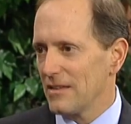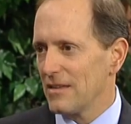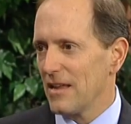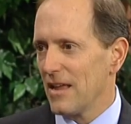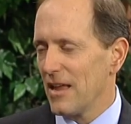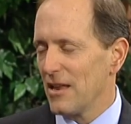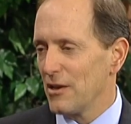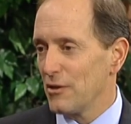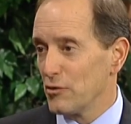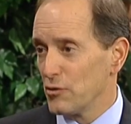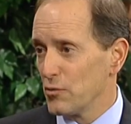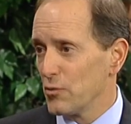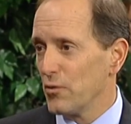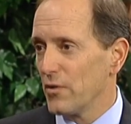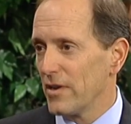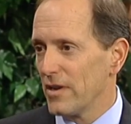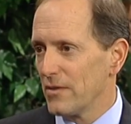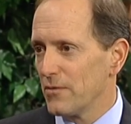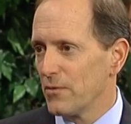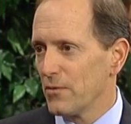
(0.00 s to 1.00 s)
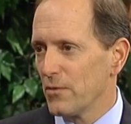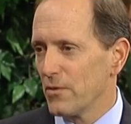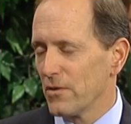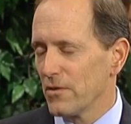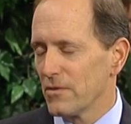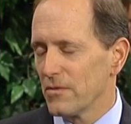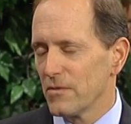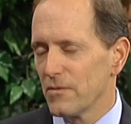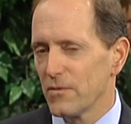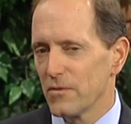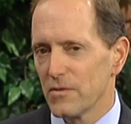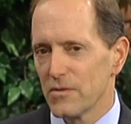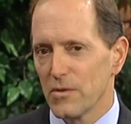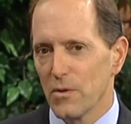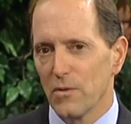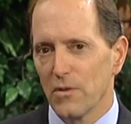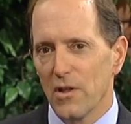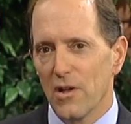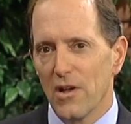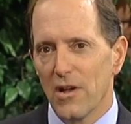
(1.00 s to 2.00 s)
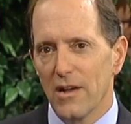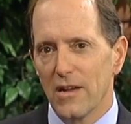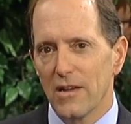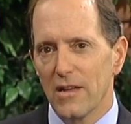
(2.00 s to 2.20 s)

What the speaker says: and enjoyed for so long.